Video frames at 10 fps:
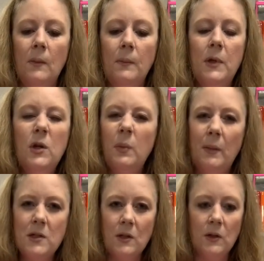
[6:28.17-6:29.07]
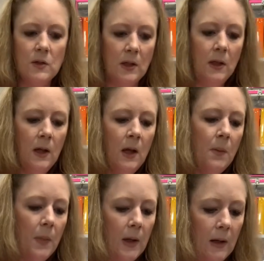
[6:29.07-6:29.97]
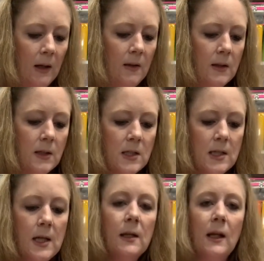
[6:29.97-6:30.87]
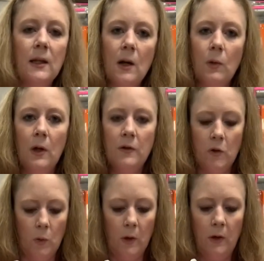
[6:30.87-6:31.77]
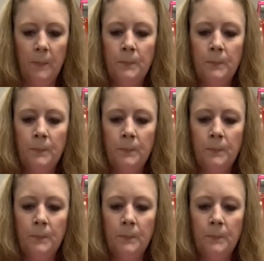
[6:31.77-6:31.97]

but you could probably still use it. But anything that's thin like that will also work.